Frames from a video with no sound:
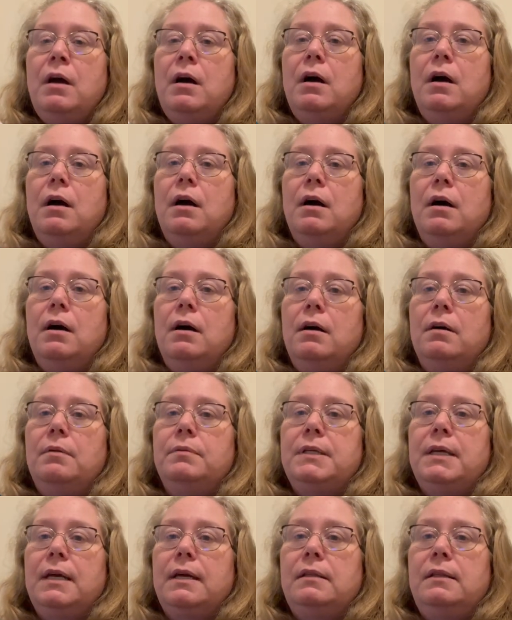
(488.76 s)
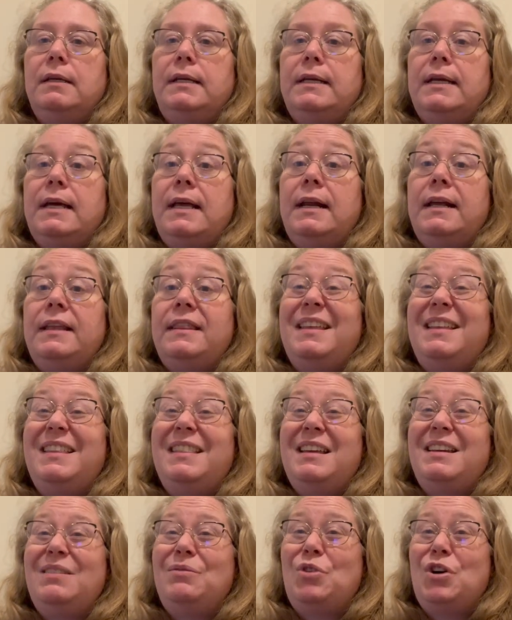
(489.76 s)
uh, to get clean. And I think
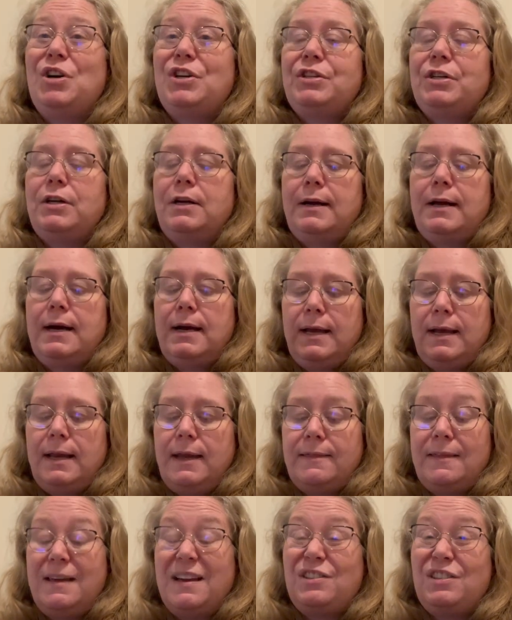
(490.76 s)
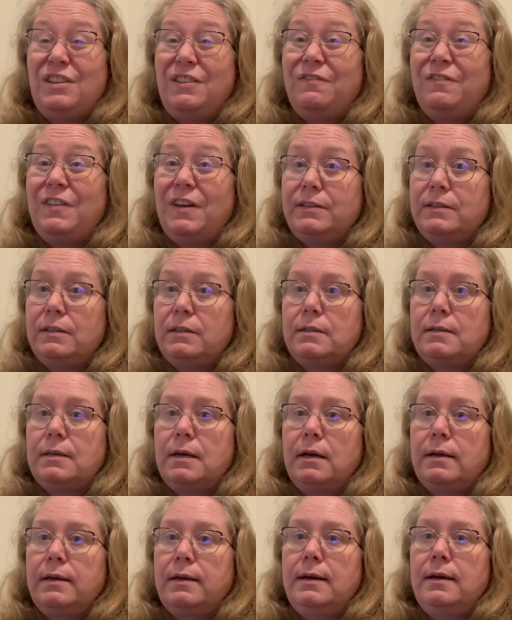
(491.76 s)
they washed it on high and they actually felted the
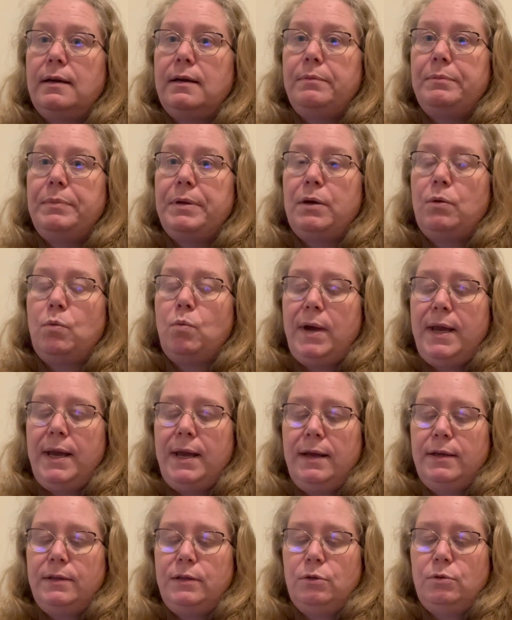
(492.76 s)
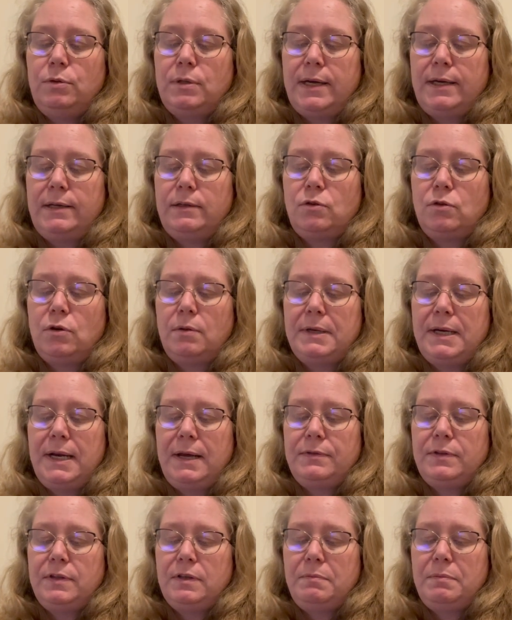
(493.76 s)
sock. It ended up being way too tight. So I'm gonna
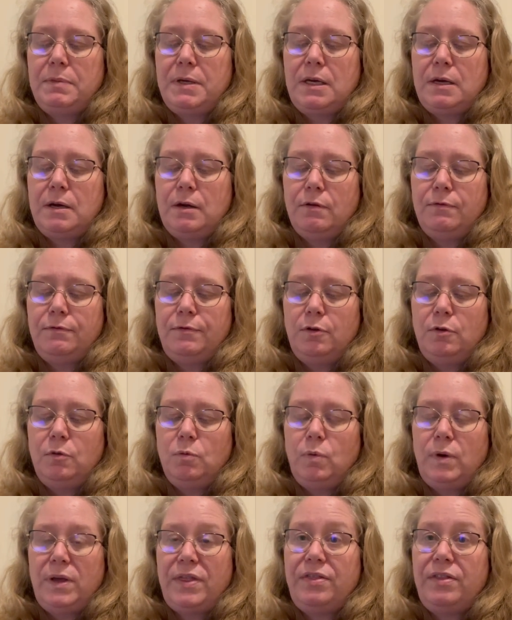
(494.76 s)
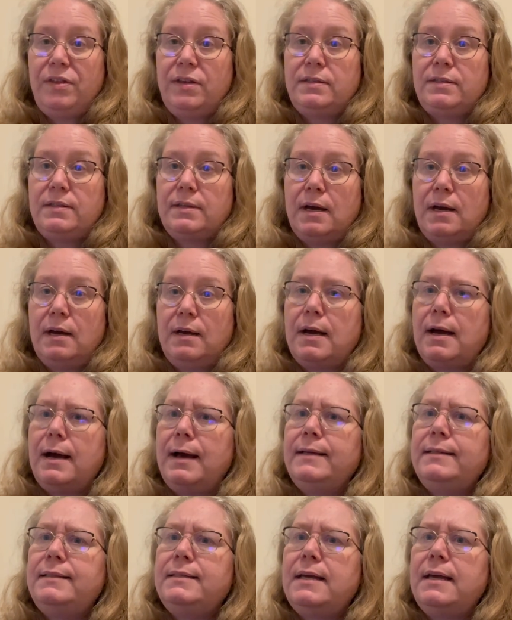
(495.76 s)
have to be careful with this sock.
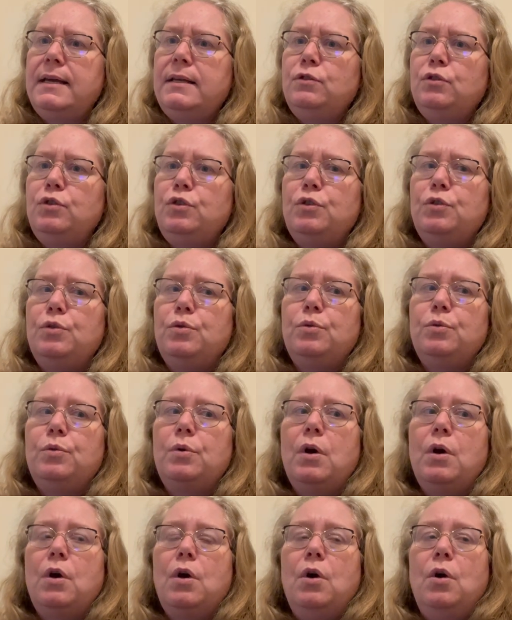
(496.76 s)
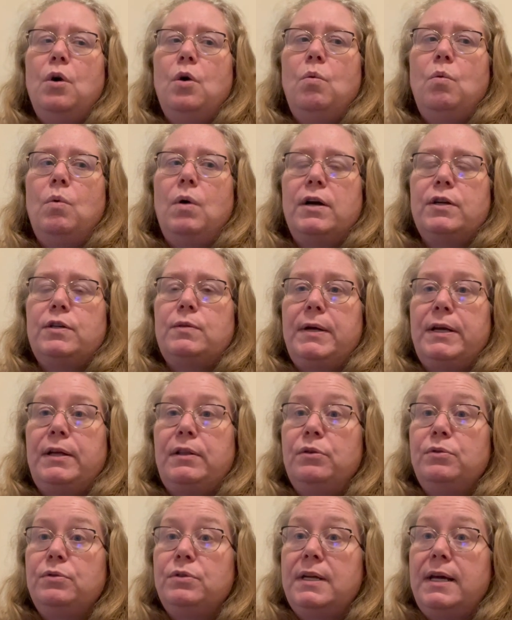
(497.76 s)
I tend to wash my
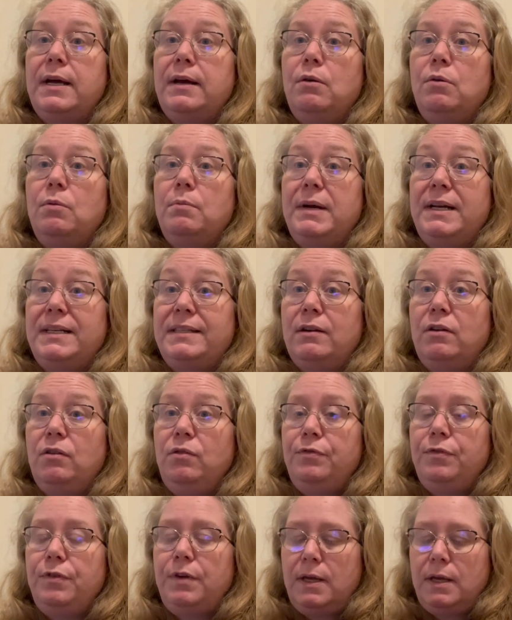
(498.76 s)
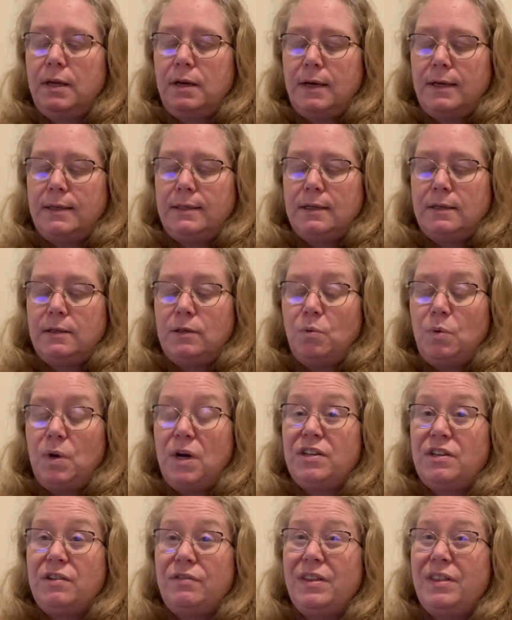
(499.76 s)
clothes now myself and I tend to
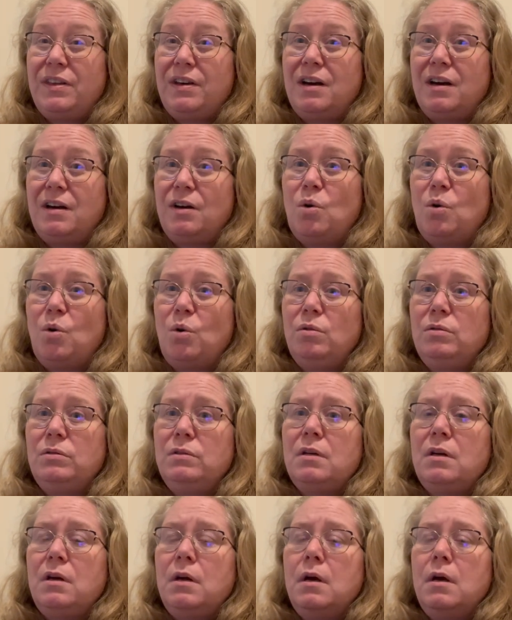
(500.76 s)
wash everything on cold